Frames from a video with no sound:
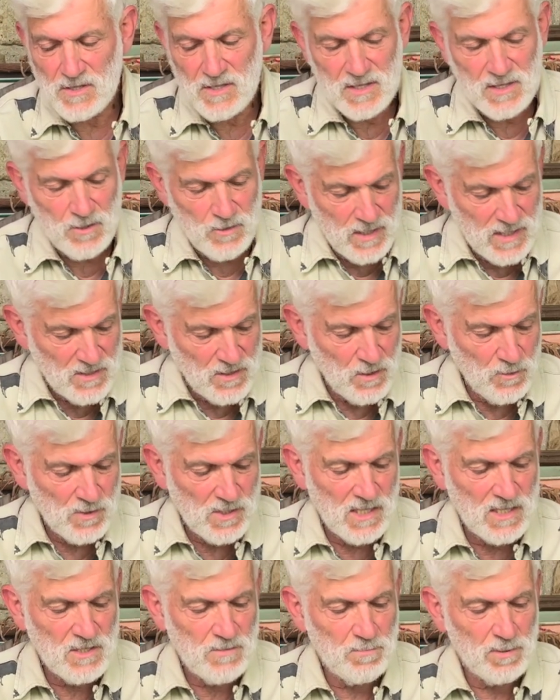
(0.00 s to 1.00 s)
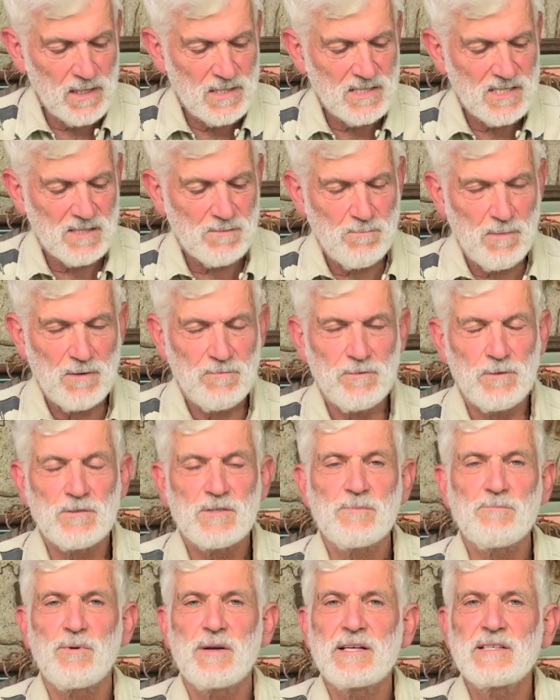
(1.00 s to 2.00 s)
that there is no such place as Buffalo
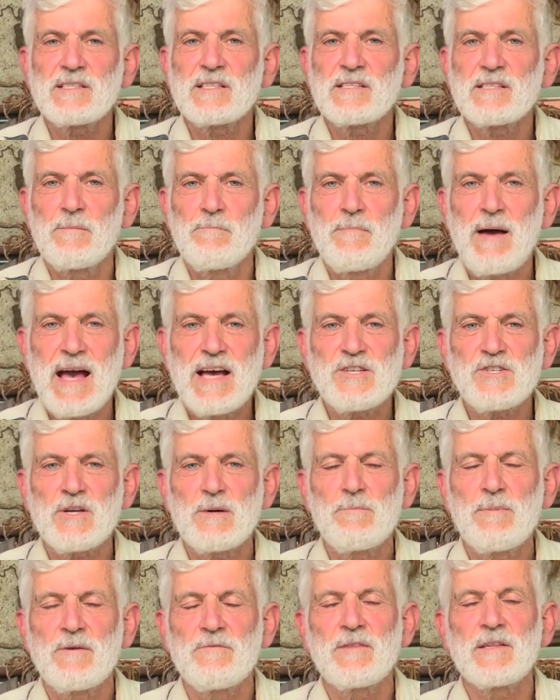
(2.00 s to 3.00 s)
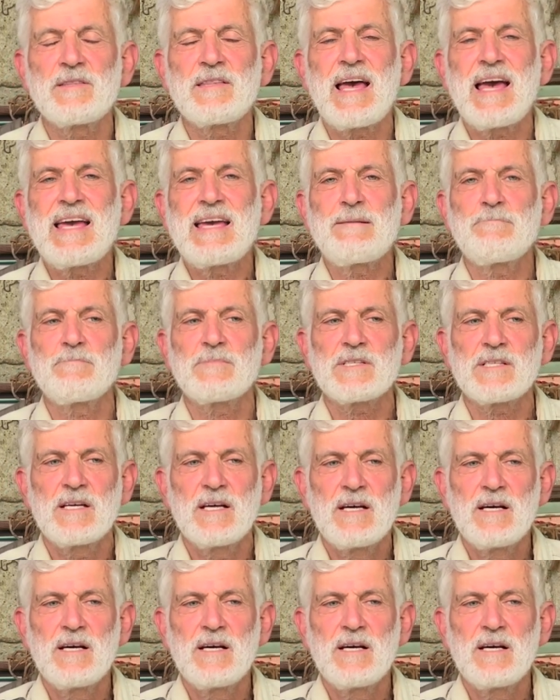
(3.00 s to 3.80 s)
Springs. It's a mashup of the names